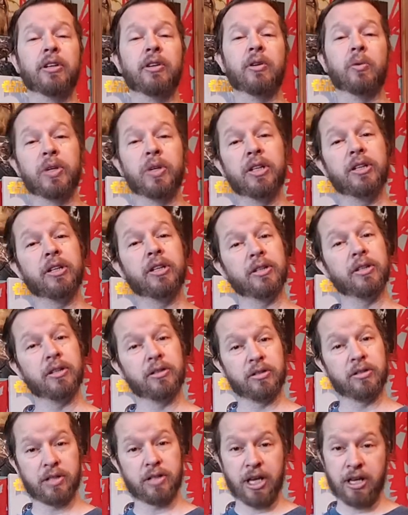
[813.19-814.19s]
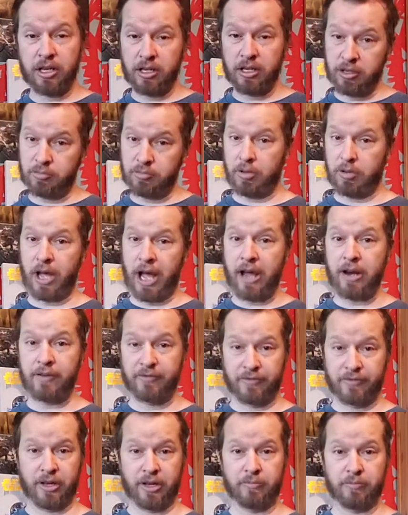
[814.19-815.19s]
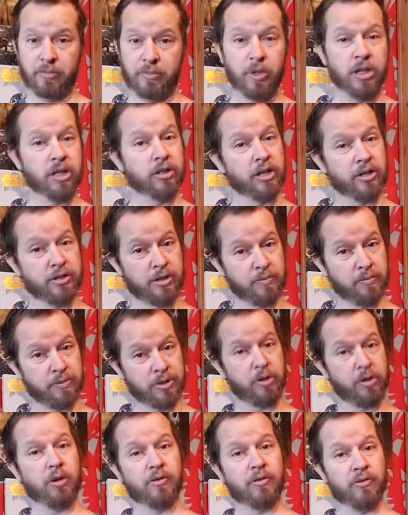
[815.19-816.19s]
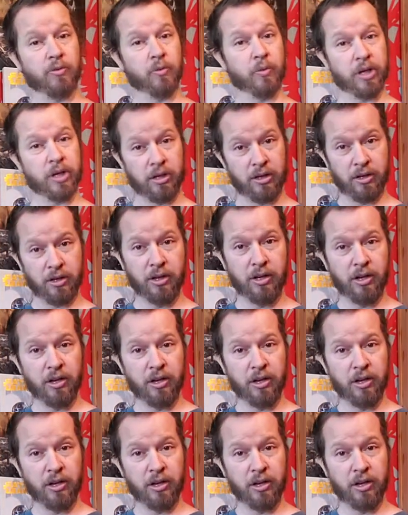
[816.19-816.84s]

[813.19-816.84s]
we stay out of them. We just observe. We,